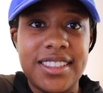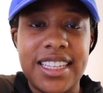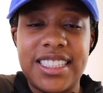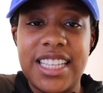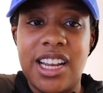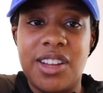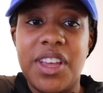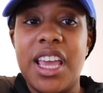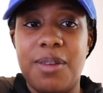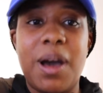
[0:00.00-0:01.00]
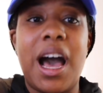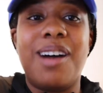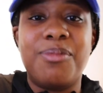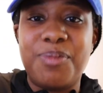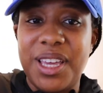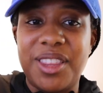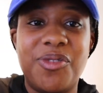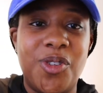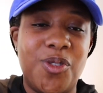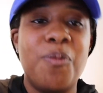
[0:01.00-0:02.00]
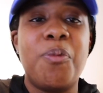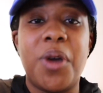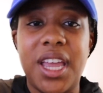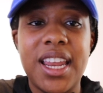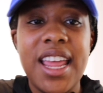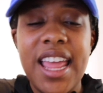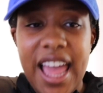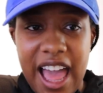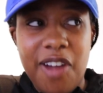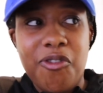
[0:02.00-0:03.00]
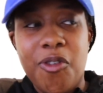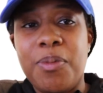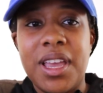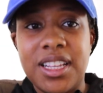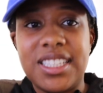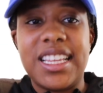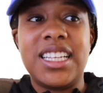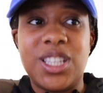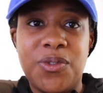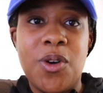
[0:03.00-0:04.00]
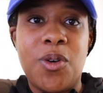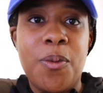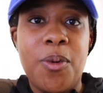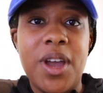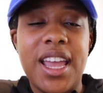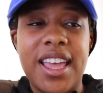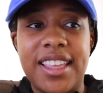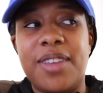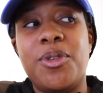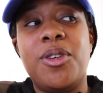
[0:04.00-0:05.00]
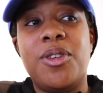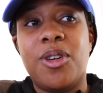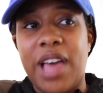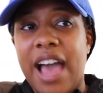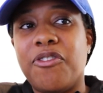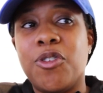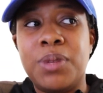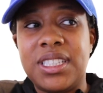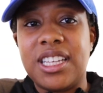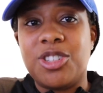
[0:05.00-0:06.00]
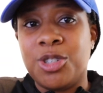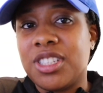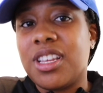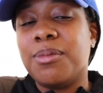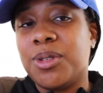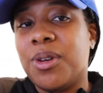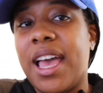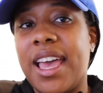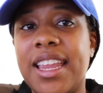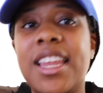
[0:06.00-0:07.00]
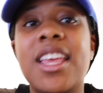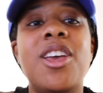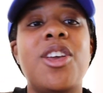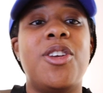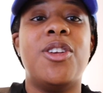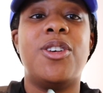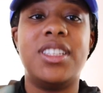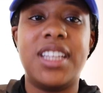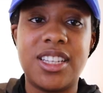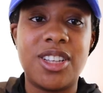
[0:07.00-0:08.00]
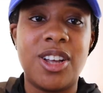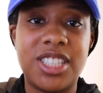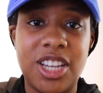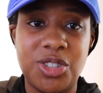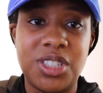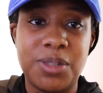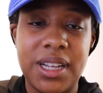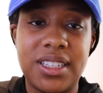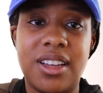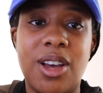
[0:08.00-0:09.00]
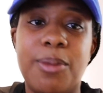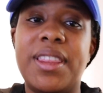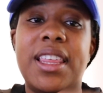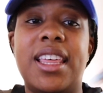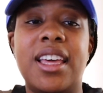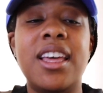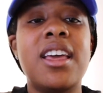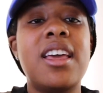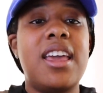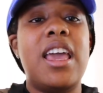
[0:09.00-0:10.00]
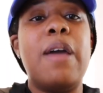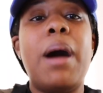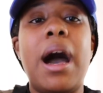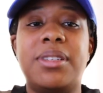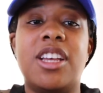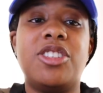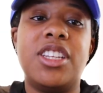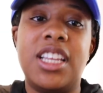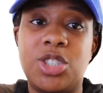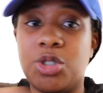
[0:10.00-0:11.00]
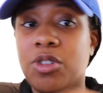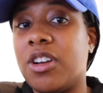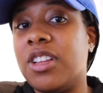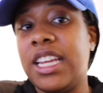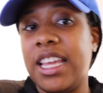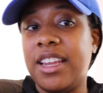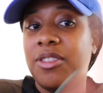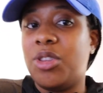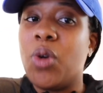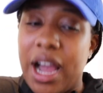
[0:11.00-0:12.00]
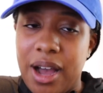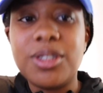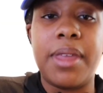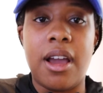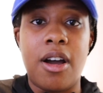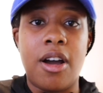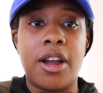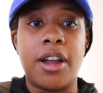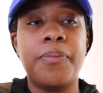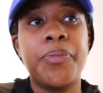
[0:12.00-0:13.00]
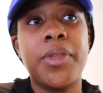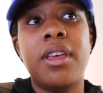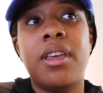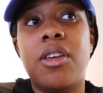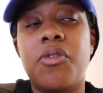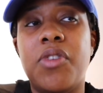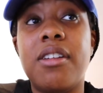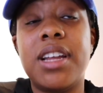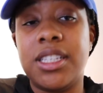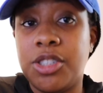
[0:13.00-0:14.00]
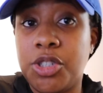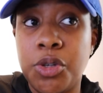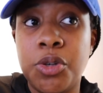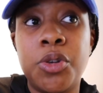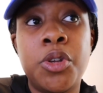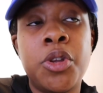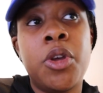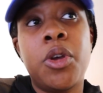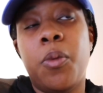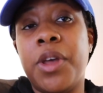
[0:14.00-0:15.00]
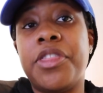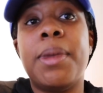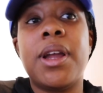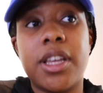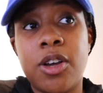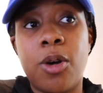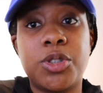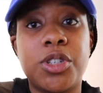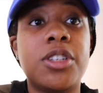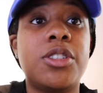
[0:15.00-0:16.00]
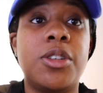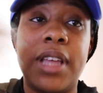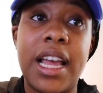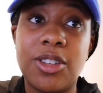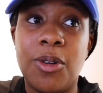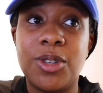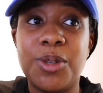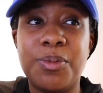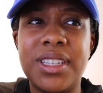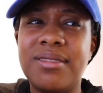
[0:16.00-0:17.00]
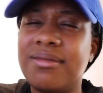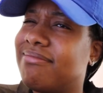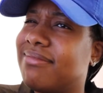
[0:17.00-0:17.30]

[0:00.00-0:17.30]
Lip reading: instead of hip hop being the focal point, Afrobeats is the focal point. And then you know the Afrobeats session is coming to an end. You know the dancehall session is about to come. And then the hip hop session is trickling in throughout. They are very in tune with American culture, so that's also been